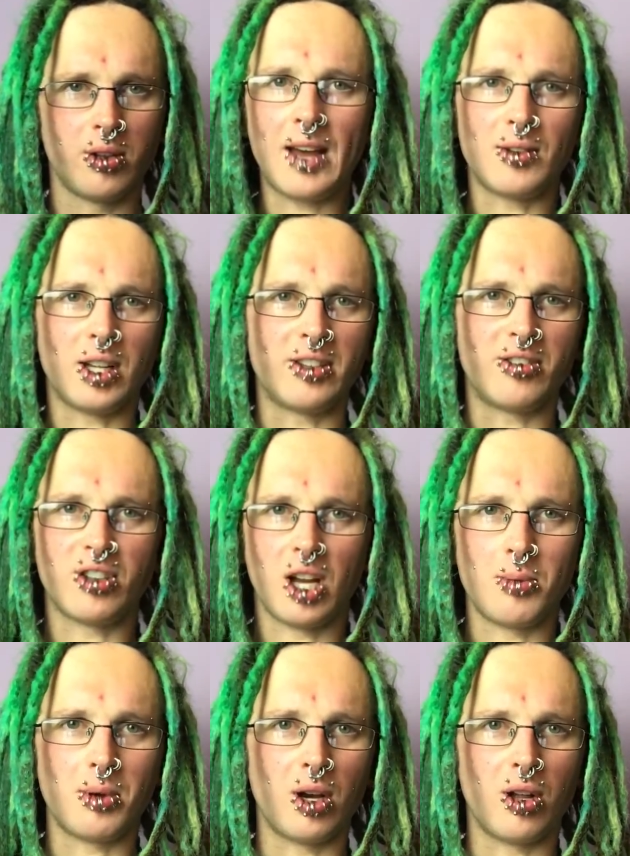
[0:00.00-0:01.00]
They have like
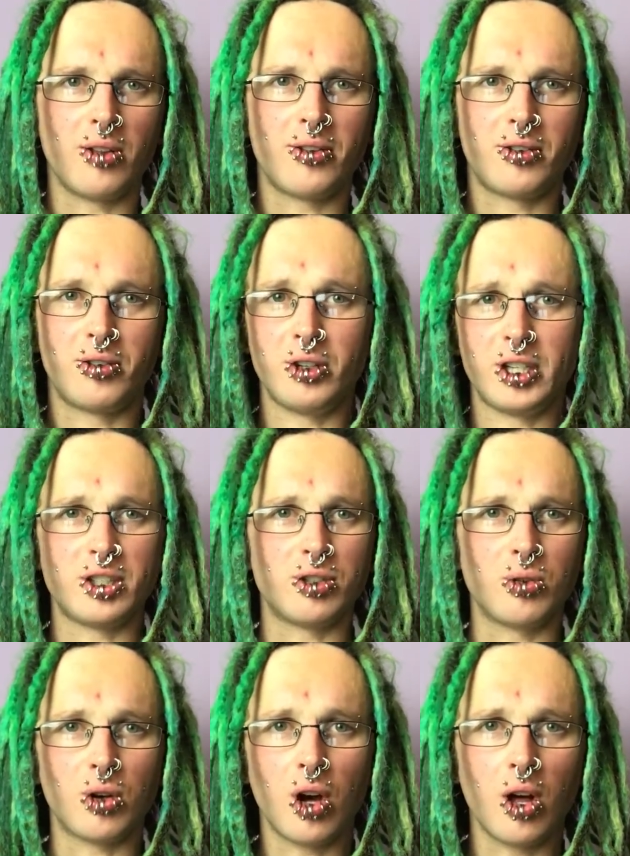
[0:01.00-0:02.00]
cyber goths,
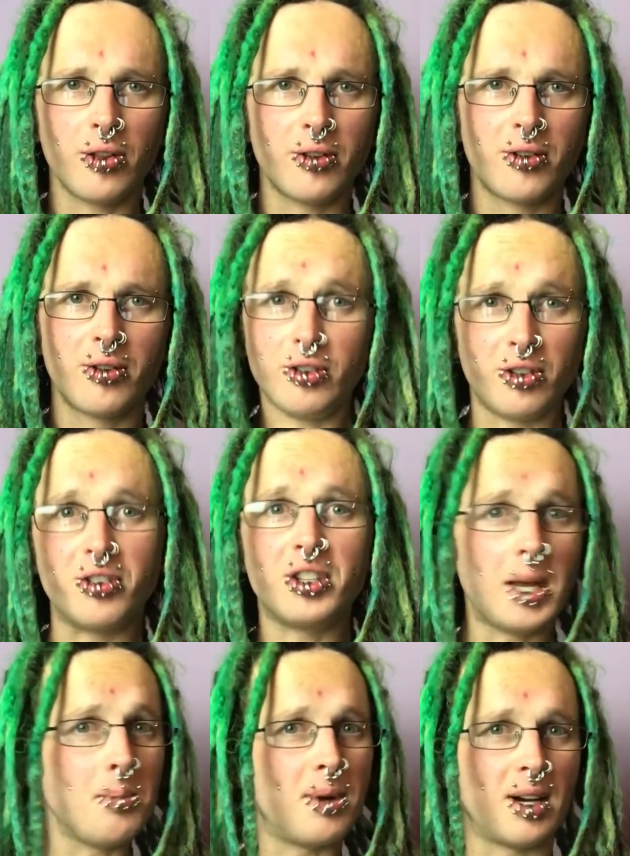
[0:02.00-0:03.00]
traditional goths, lots of
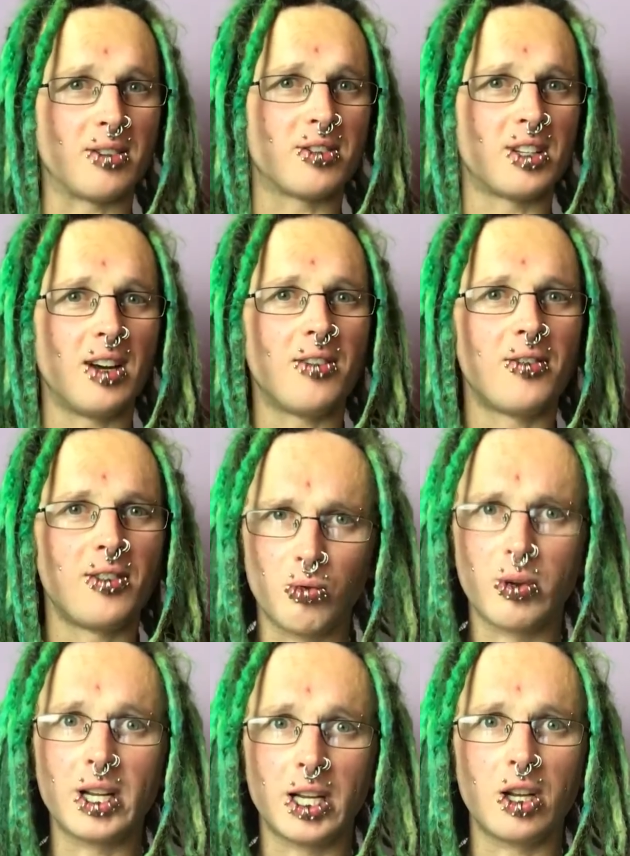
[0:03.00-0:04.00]
steampunk stuff, but
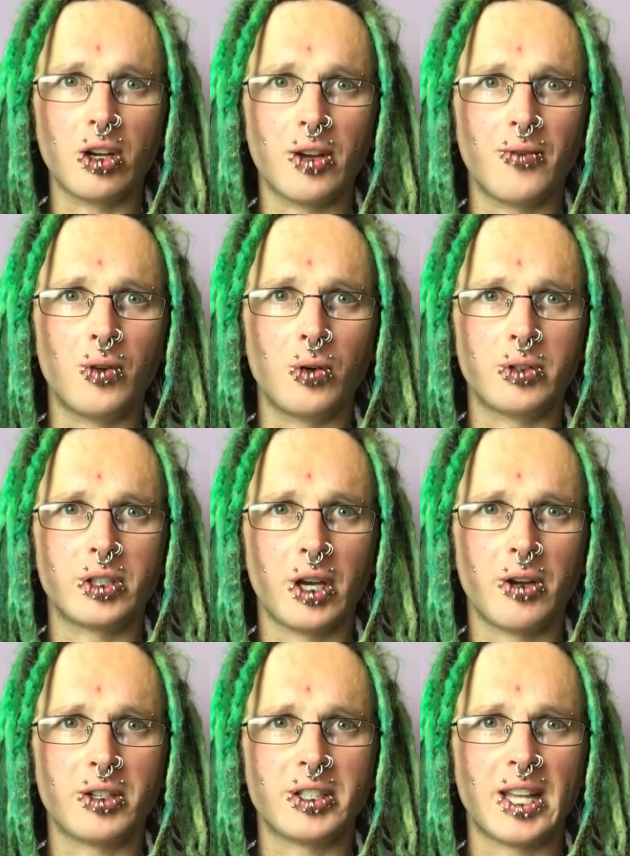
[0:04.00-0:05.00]
really looking forward to
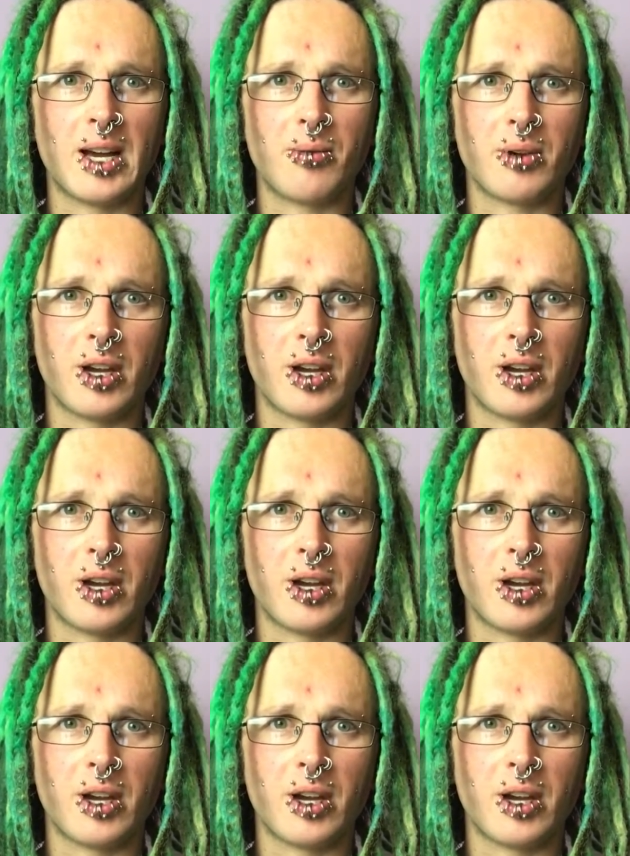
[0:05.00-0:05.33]
going to that.